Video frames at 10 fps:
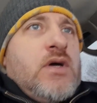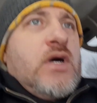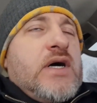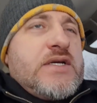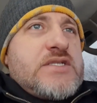
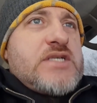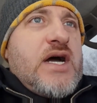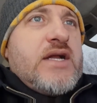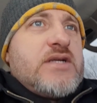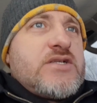I
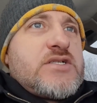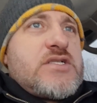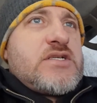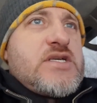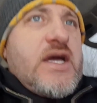decided just
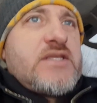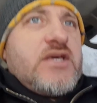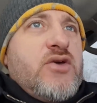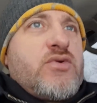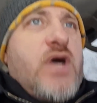to take the
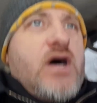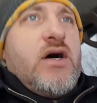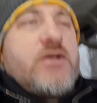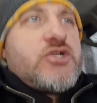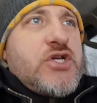
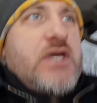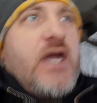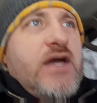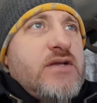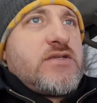Yukon. She
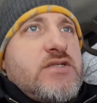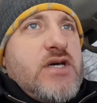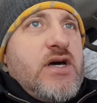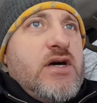can't